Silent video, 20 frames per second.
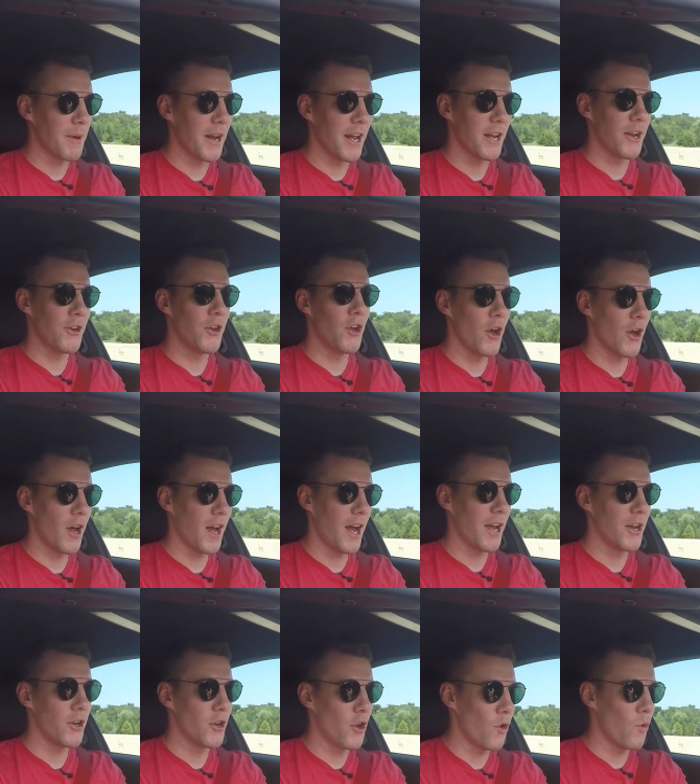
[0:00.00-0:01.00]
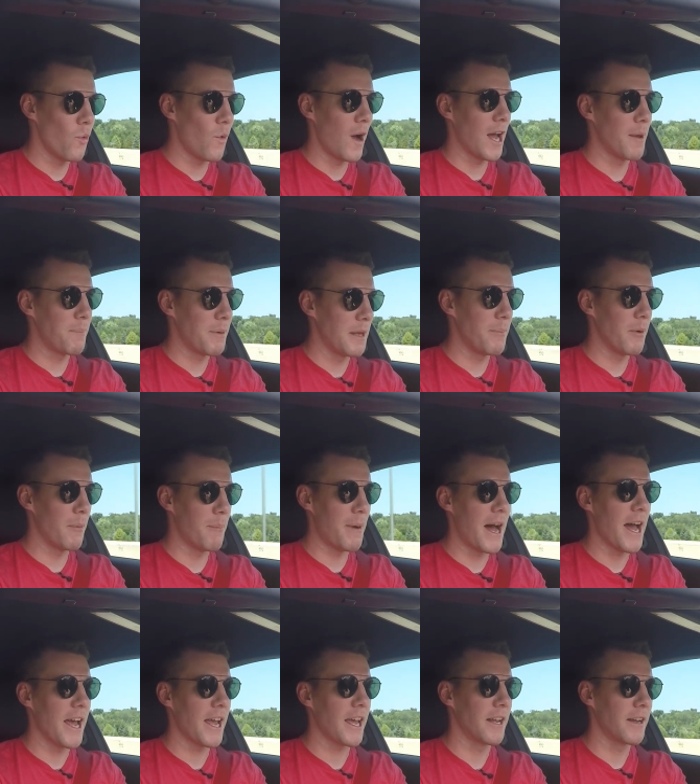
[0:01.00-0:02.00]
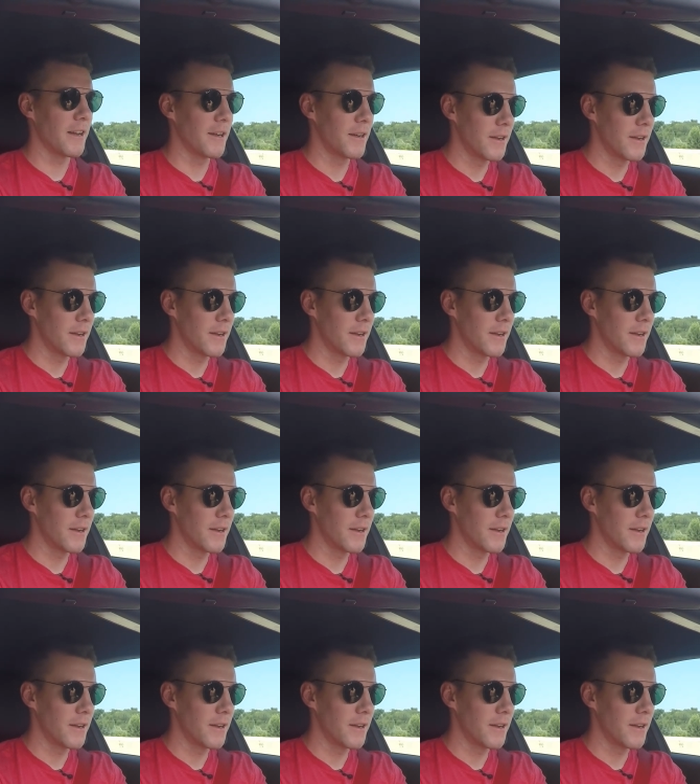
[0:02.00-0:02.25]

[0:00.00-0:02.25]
but I know why people buy it.